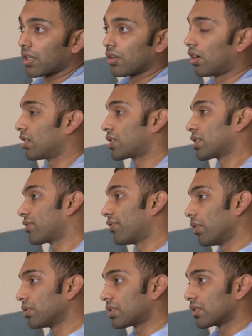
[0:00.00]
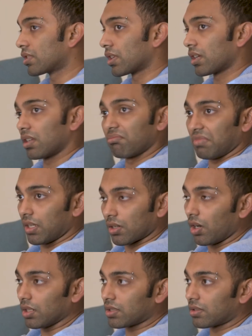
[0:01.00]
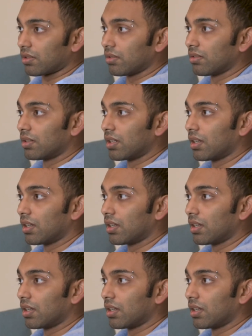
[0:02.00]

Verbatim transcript: and not just frozen chicken, it costs you.